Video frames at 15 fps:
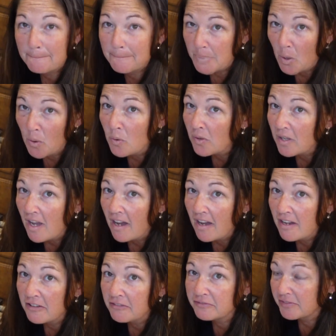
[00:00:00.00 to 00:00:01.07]
bowl
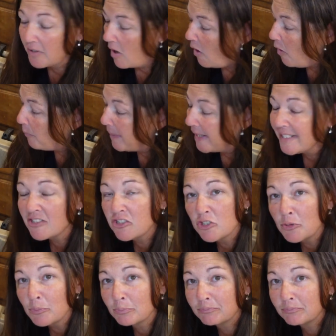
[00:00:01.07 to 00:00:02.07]
of homemade soup.